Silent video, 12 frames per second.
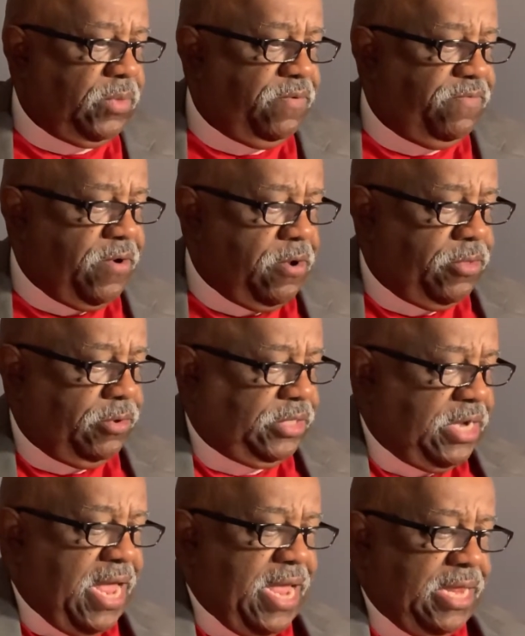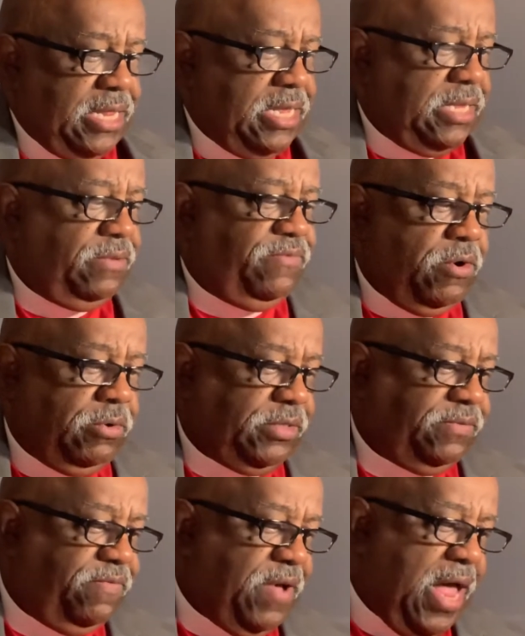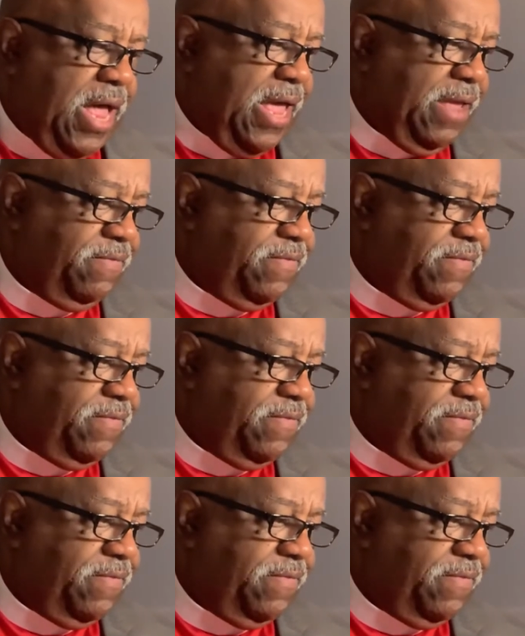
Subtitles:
further tonight than verse 5.